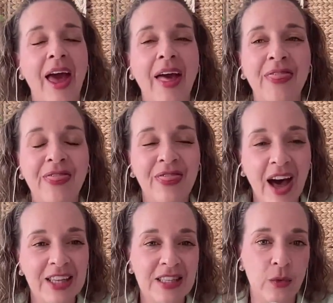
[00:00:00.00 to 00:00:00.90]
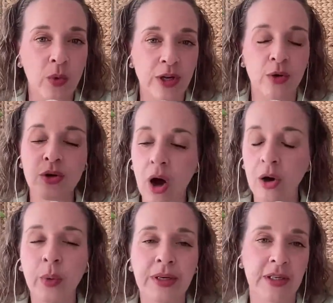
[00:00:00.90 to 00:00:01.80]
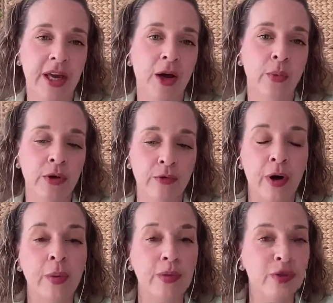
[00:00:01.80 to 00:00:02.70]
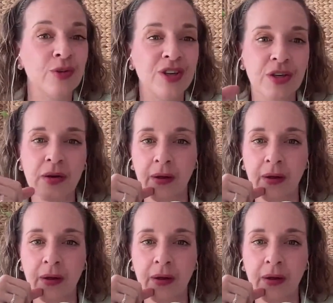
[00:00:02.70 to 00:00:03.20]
And that's what you're not going to get when you follow this traditional